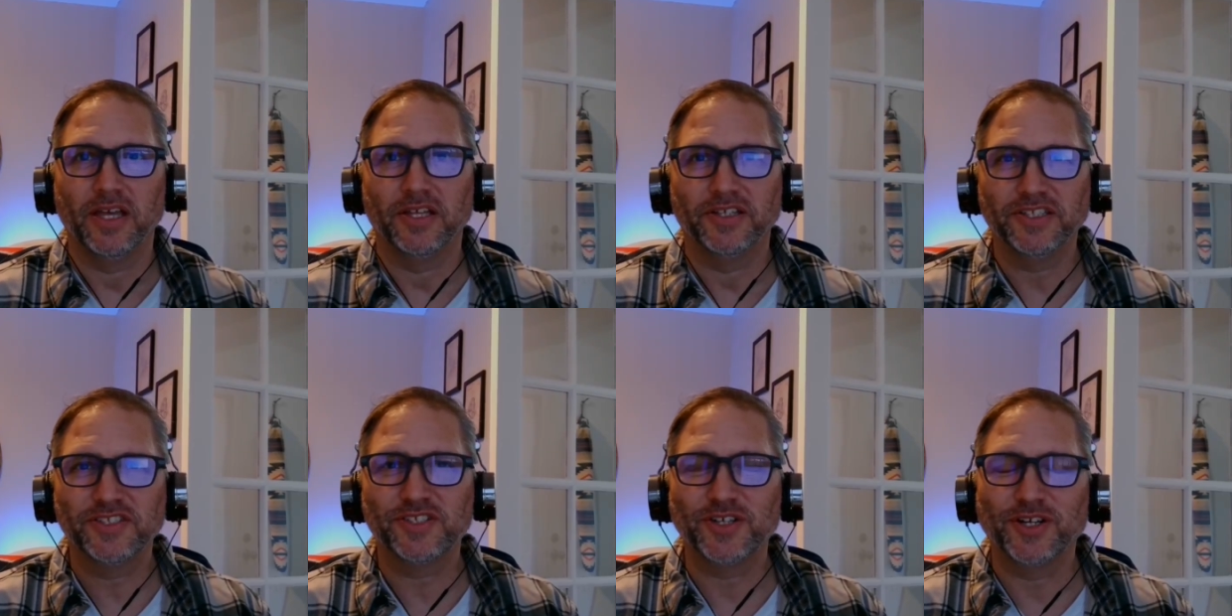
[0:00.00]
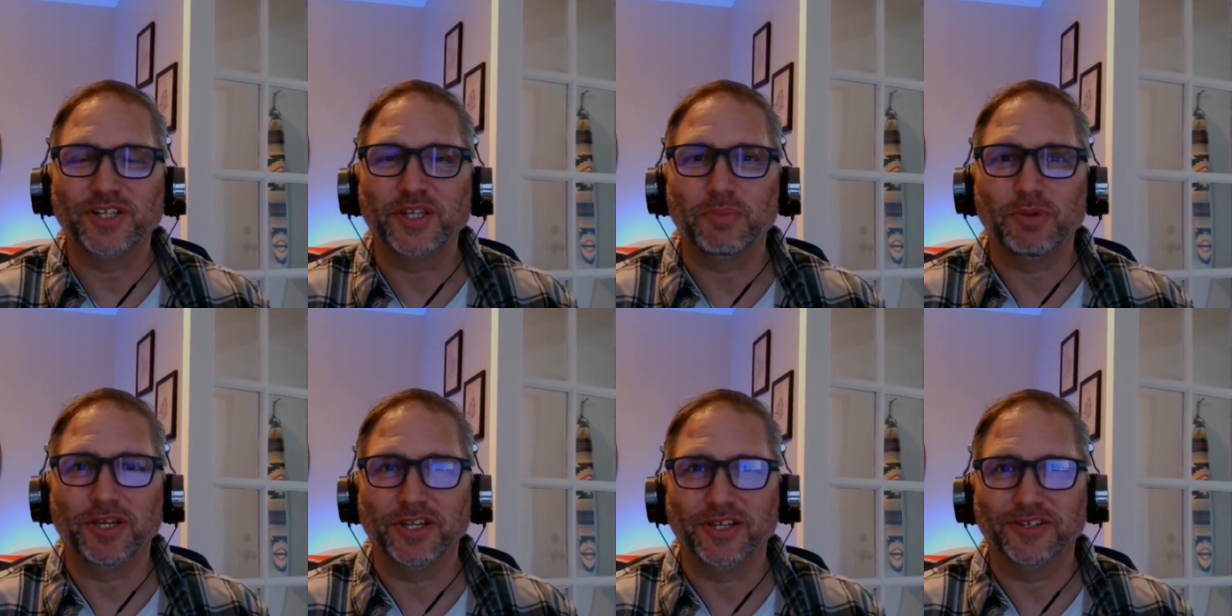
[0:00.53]
Let's start at the
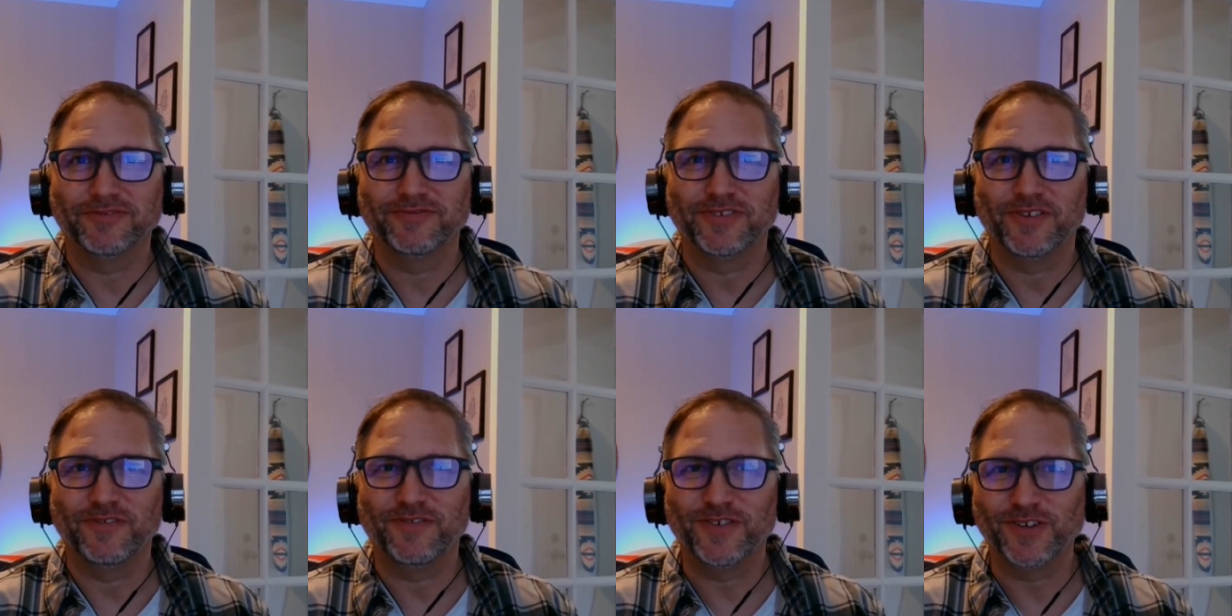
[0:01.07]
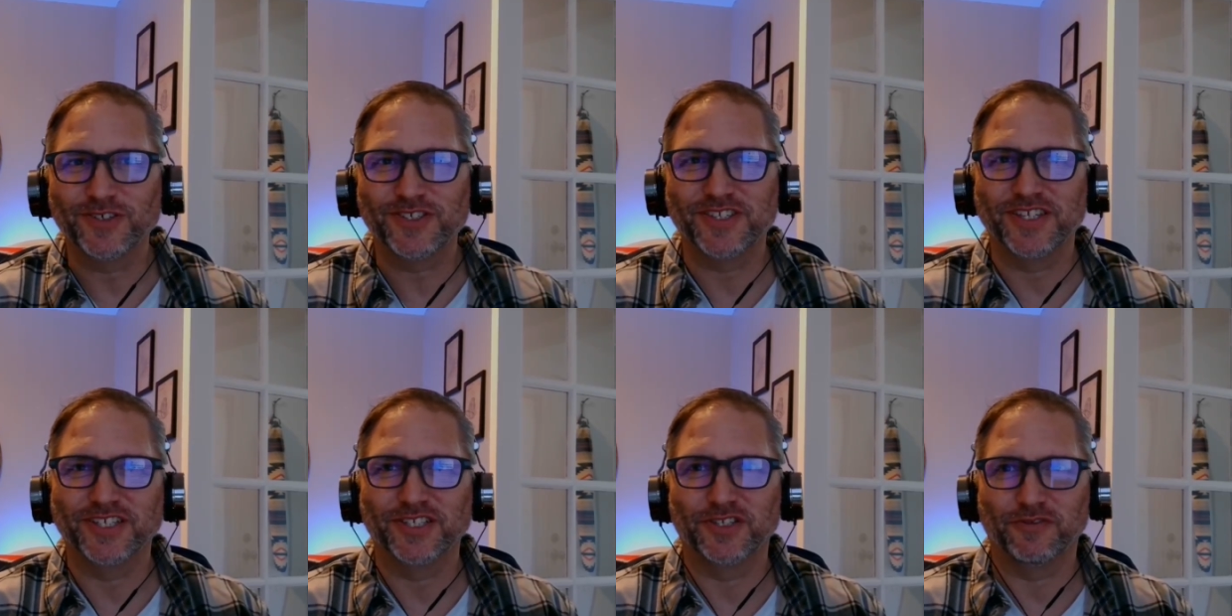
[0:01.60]
beginning. First
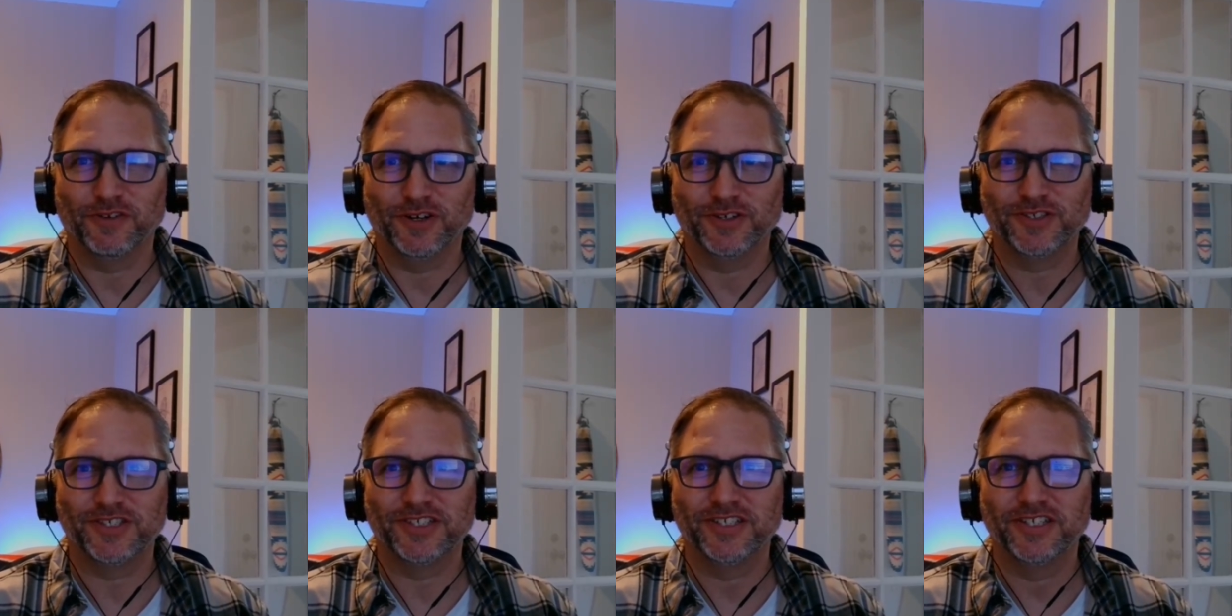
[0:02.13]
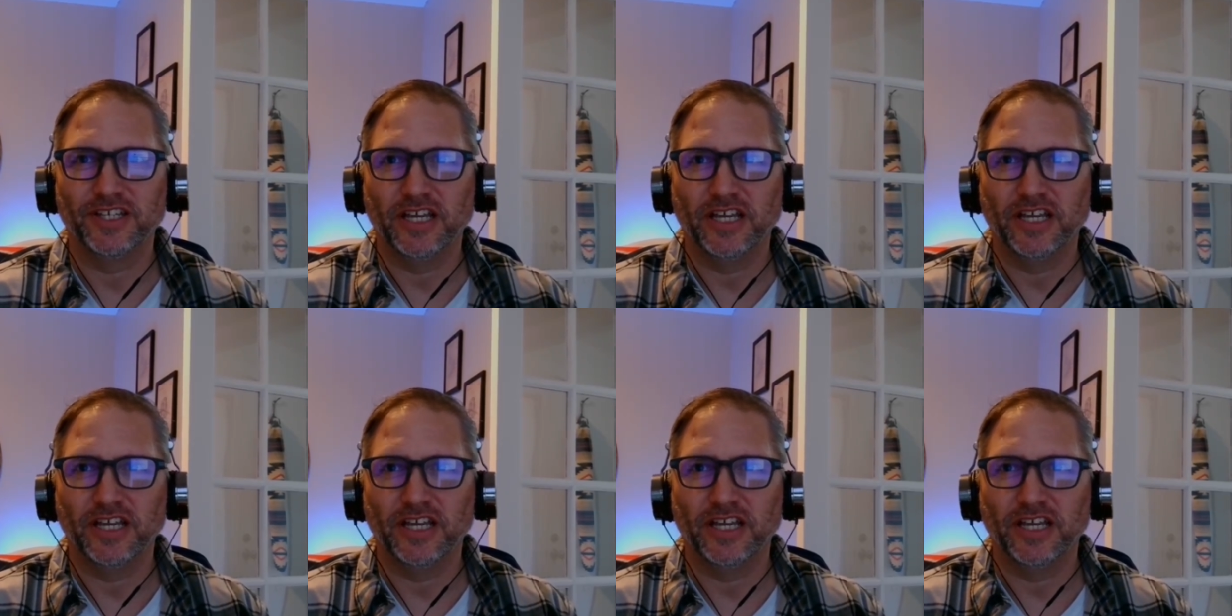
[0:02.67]
things first.